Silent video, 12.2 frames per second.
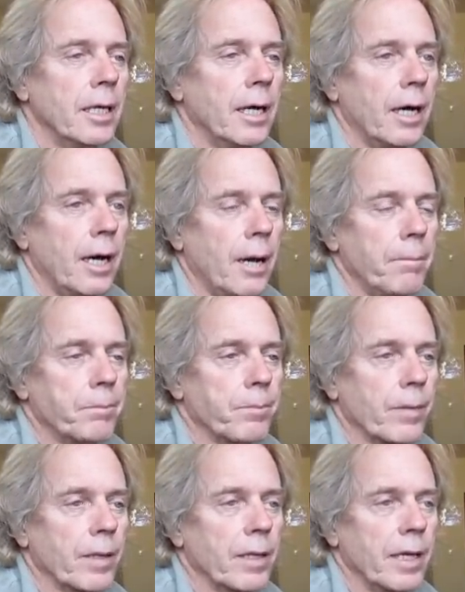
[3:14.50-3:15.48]
uh,
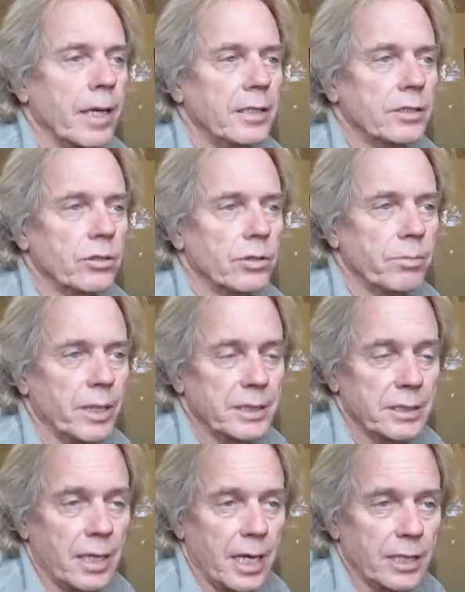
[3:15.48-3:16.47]
and so the bus
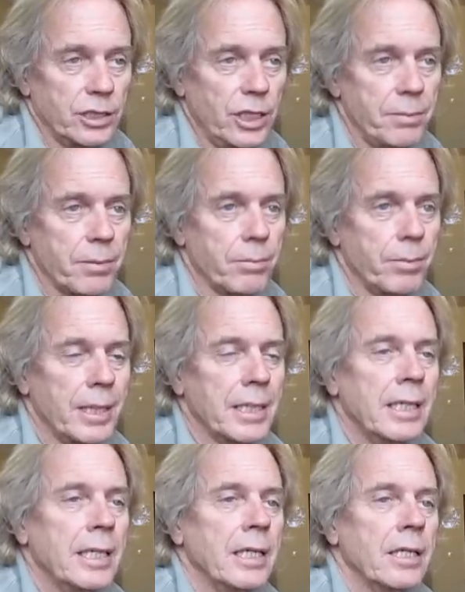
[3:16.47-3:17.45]
is a lot cheaper. But
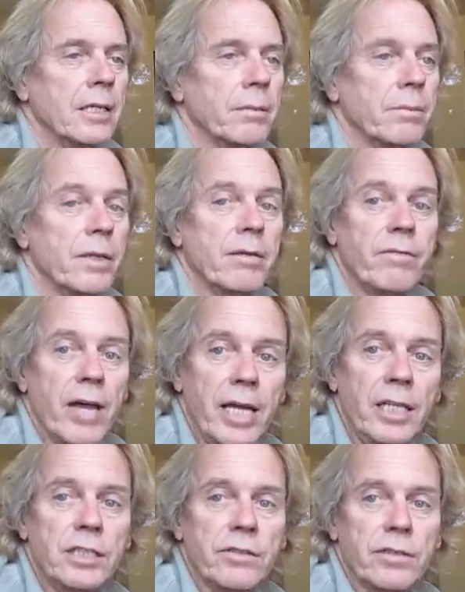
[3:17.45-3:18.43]
the, the
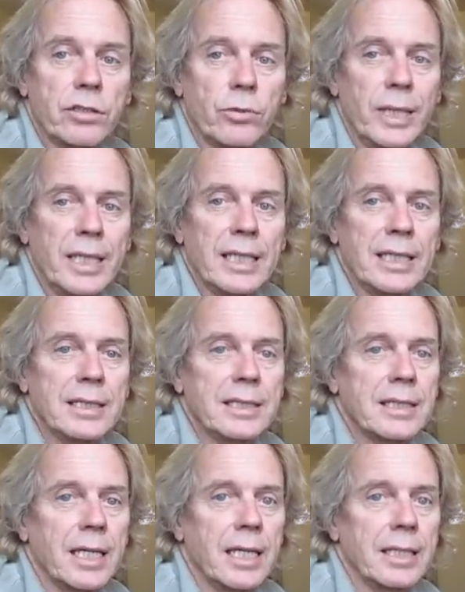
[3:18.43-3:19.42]
advantage of the train
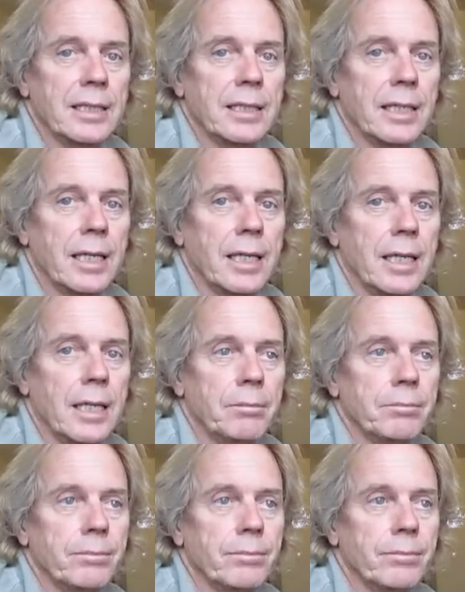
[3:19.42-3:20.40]
is that
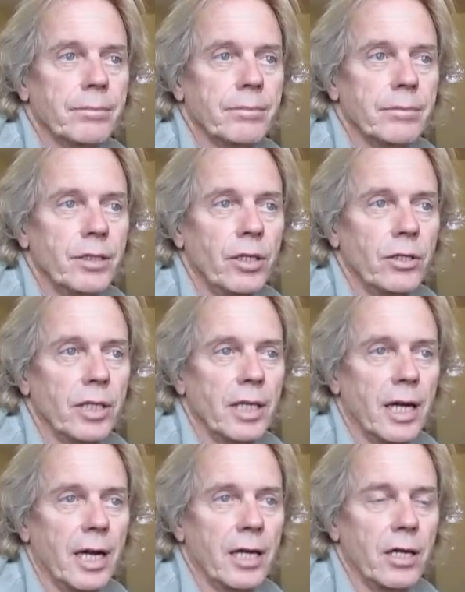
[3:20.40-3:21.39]
um, you know you can
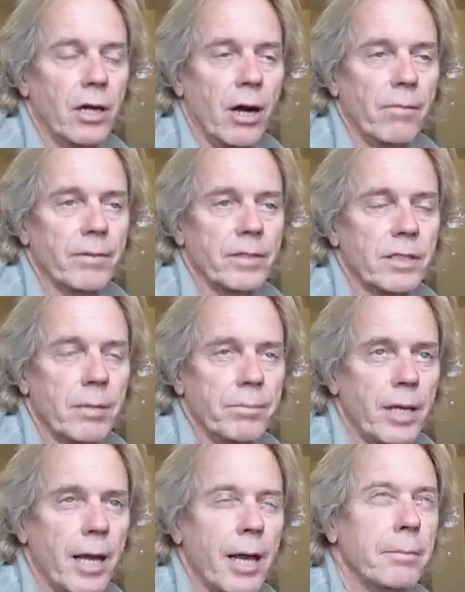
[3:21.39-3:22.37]
get on and off, and
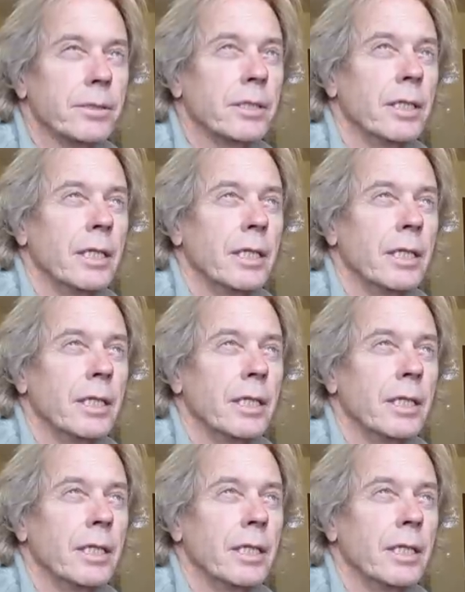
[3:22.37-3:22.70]
sometimes.